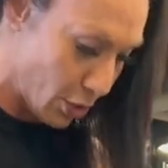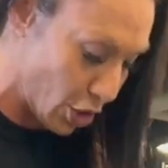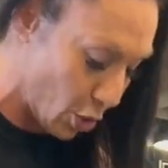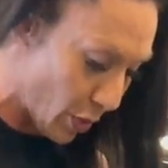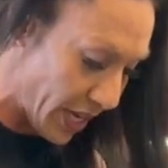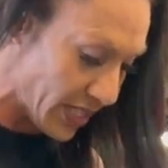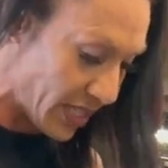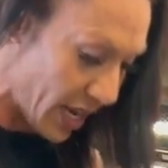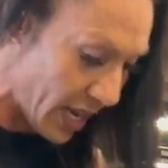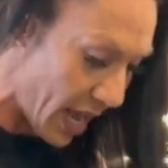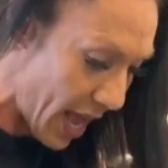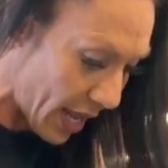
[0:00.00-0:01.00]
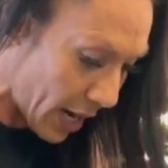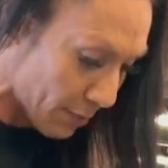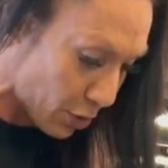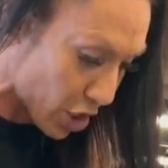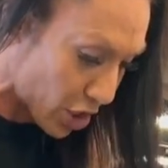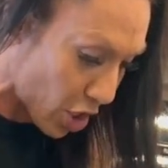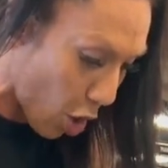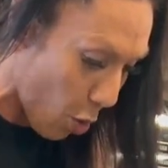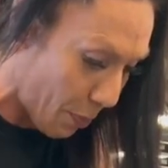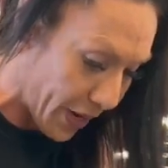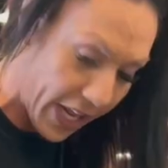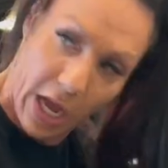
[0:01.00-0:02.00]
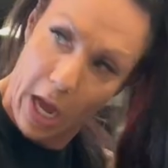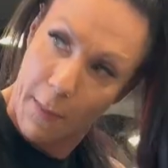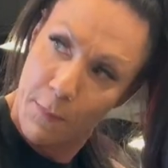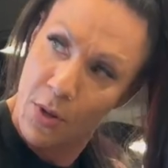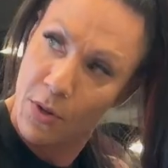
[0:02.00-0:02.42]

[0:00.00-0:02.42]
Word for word: squeezing, and I'm just opening it up.